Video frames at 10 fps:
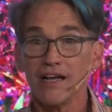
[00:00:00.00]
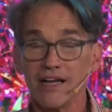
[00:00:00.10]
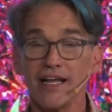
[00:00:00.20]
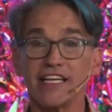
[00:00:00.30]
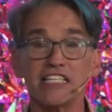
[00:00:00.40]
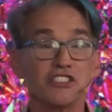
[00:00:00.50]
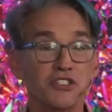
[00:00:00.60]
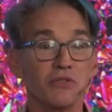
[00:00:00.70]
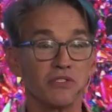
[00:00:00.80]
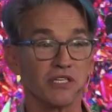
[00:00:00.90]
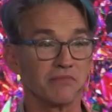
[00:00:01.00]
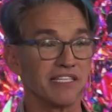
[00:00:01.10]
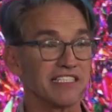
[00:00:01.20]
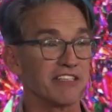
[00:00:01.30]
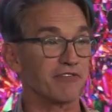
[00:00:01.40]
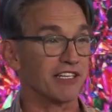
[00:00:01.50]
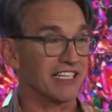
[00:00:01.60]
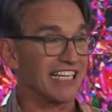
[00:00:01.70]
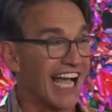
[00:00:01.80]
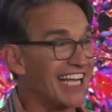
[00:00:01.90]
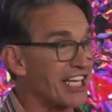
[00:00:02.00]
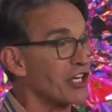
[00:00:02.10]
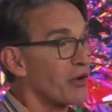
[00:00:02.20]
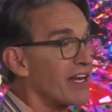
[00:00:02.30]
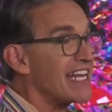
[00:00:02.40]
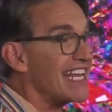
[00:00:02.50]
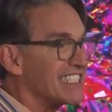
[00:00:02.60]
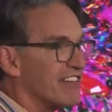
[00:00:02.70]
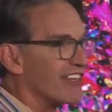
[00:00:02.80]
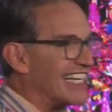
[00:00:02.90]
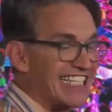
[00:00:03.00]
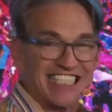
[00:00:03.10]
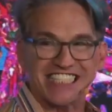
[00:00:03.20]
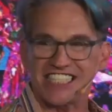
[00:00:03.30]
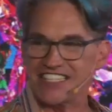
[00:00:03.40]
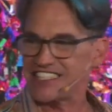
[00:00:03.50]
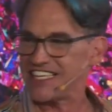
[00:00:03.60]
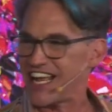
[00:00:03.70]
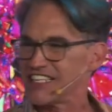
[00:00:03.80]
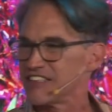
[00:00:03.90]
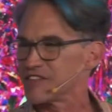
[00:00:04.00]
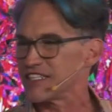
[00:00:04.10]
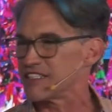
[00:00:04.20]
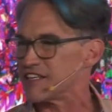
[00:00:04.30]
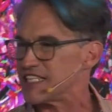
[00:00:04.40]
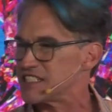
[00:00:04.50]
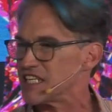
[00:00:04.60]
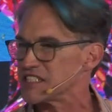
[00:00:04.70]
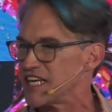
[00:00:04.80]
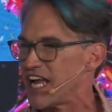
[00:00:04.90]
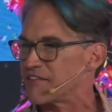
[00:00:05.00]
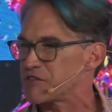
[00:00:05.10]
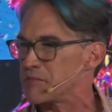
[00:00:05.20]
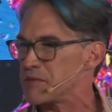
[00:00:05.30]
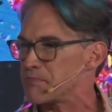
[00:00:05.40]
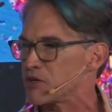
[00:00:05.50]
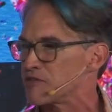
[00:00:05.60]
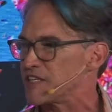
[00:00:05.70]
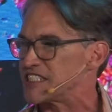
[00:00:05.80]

I can do something differently. I can create different, and it doesn't, I love that lyric, it doesn't have to be perfect.